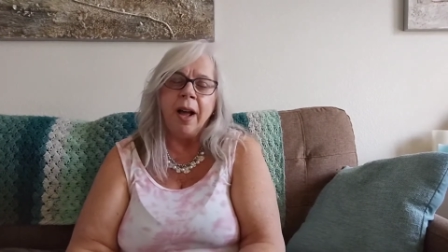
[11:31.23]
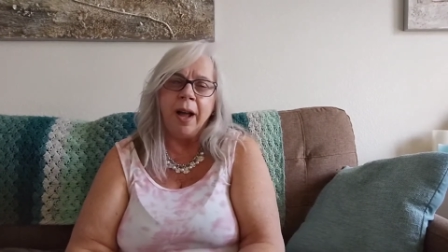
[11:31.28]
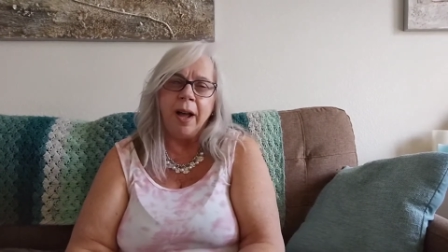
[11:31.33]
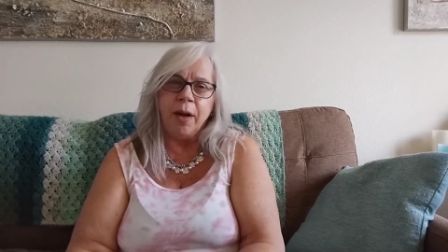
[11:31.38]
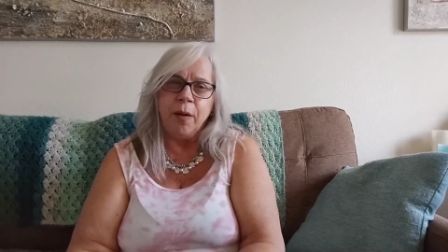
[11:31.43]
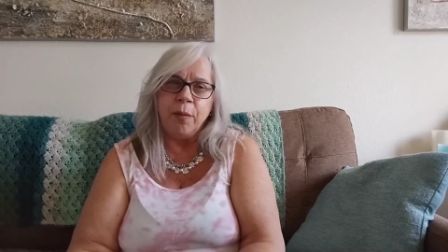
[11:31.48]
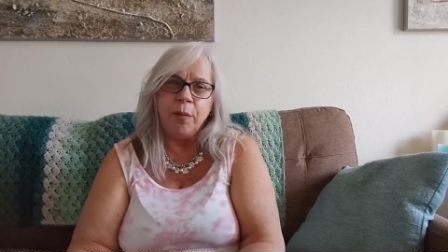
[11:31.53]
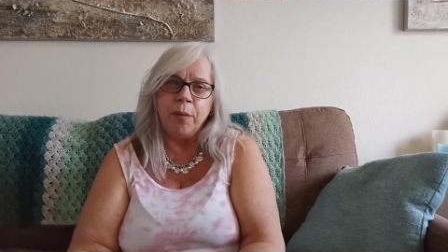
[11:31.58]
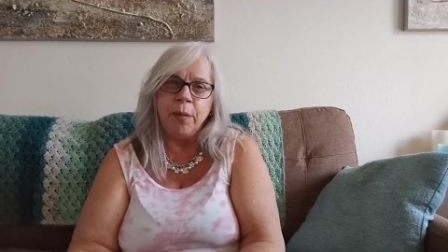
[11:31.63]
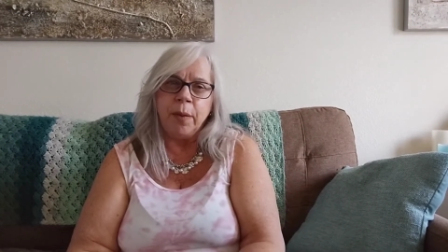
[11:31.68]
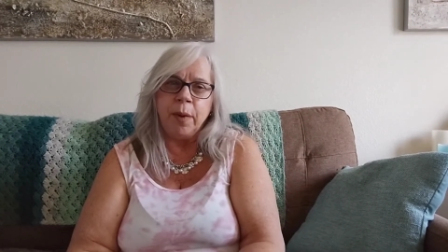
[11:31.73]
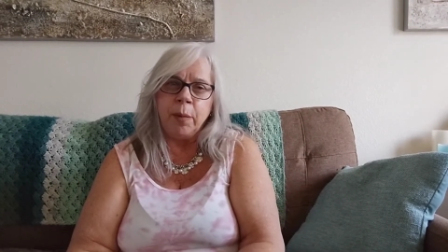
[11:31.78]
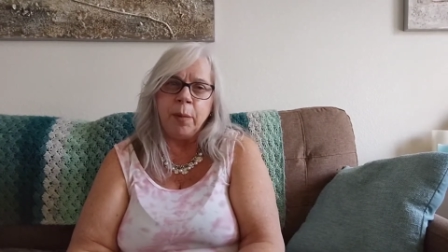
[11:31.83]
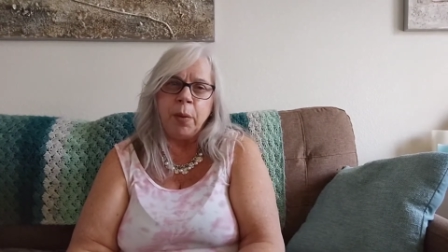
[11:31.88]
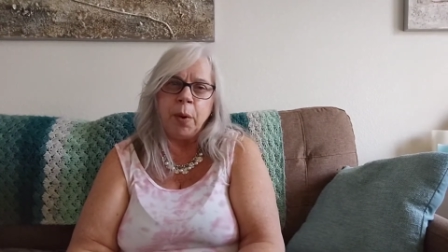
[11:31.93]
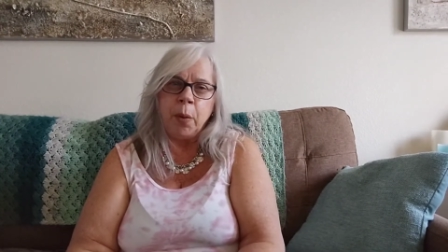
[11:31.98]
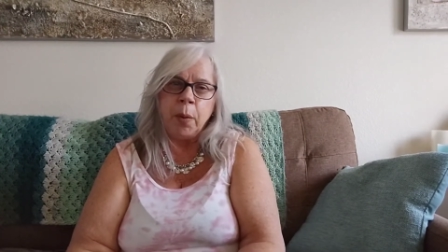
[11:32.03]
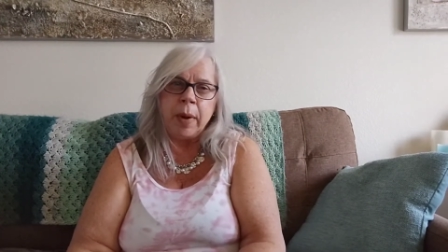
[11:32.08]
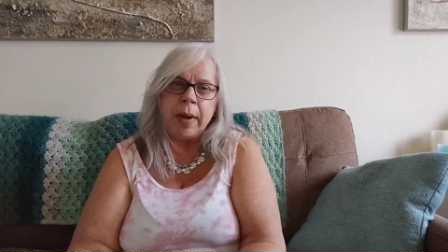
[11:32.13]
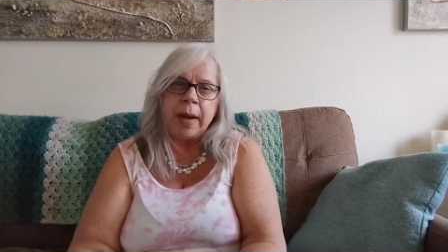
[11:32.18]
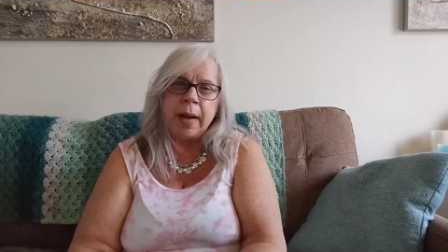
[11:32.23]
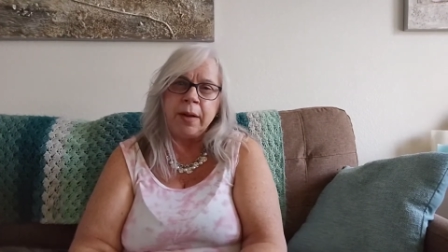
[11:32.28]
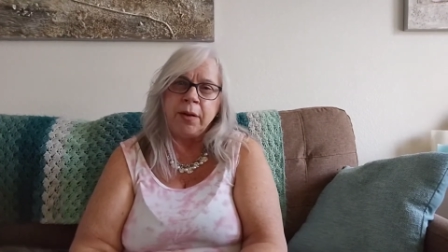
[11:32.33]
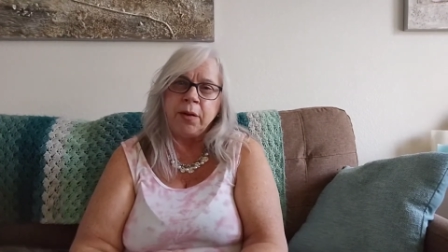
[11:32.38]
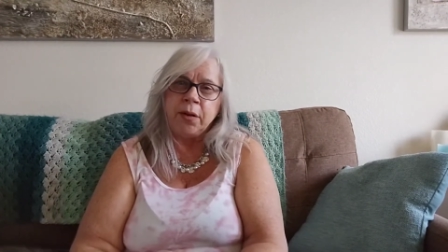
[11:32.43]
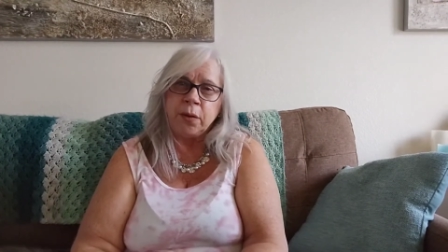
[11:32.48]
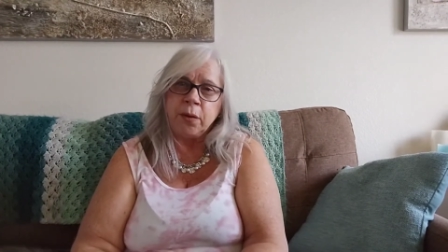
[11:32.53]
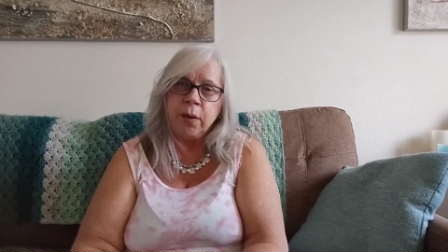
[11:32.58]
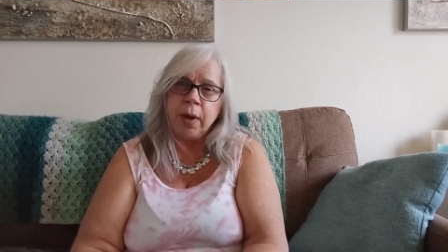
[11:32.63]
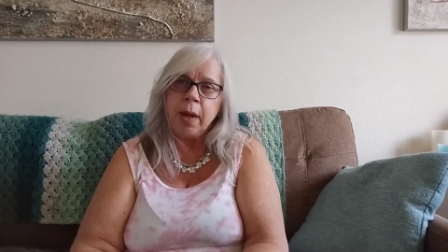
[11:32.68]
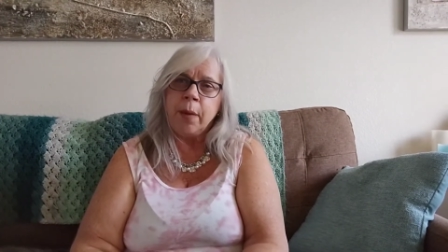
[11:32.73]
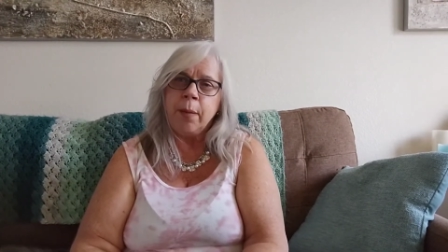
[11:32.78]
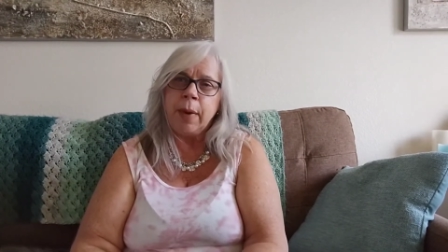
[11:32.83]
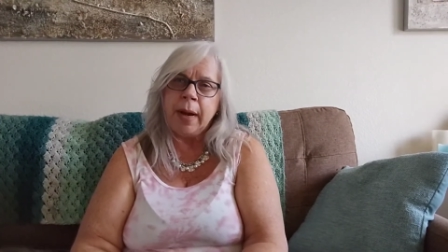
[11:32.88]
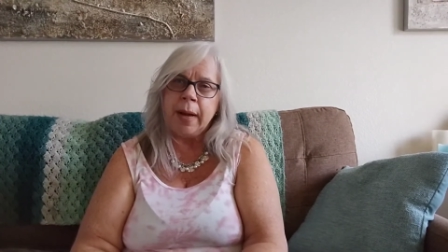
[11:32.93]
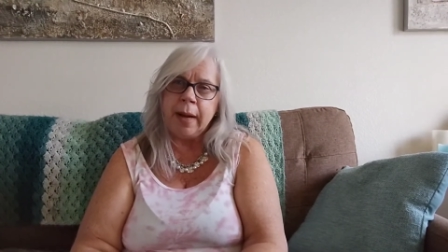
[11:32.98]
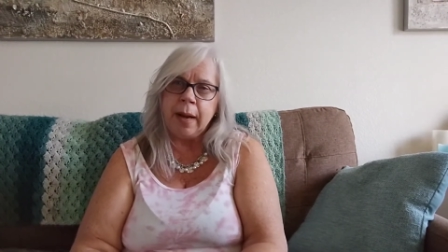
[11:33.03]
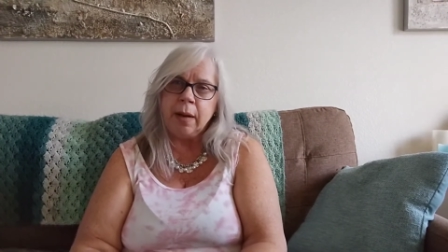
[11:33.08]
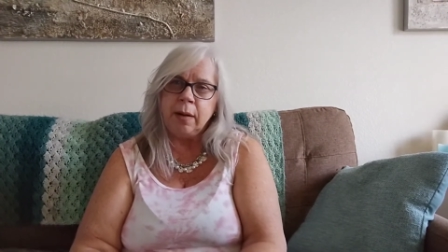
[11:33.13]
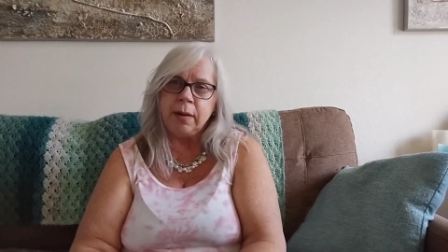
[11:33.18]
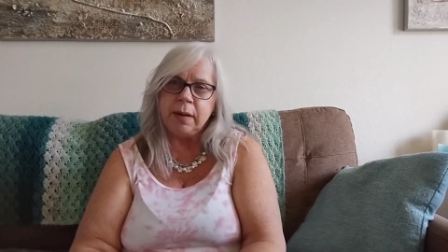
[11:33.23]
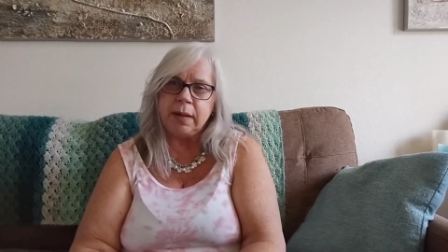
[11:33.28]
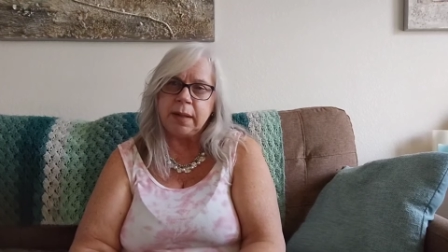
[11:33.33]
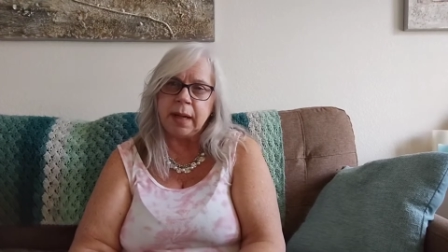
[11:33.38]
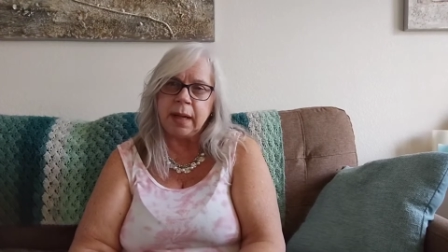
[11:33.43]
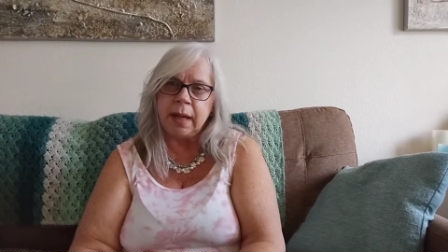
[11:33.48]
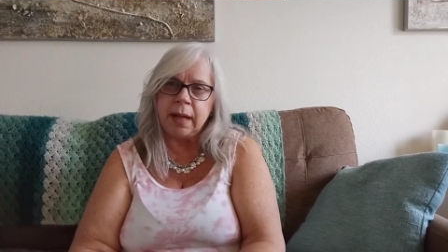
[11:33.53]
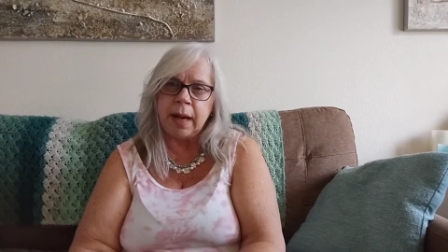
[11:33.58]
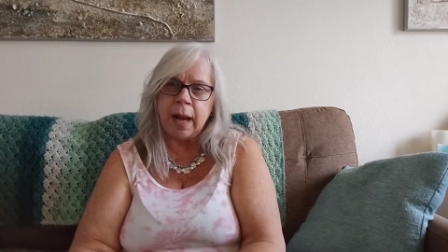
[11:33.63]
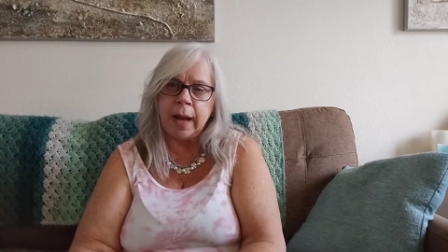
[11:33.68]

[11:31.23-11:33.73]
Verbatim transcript: um, but when I do get my nails done,